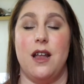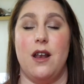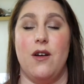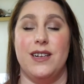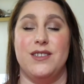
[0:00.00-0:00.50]

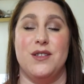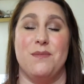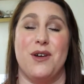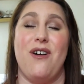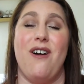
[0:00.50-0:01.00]
lying to
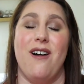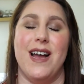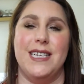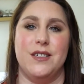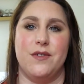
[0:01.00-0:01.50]
them
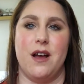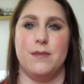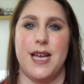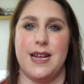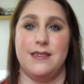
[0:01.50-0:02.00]
kind of
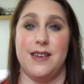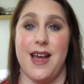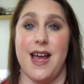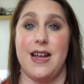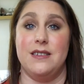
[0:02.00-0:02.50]
comes hand
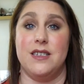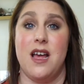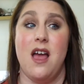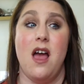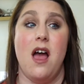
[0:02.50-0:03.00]
in hand.
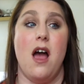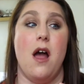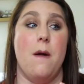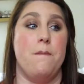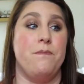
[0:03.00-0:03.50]

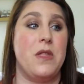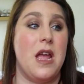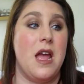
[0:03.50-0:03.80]
Um,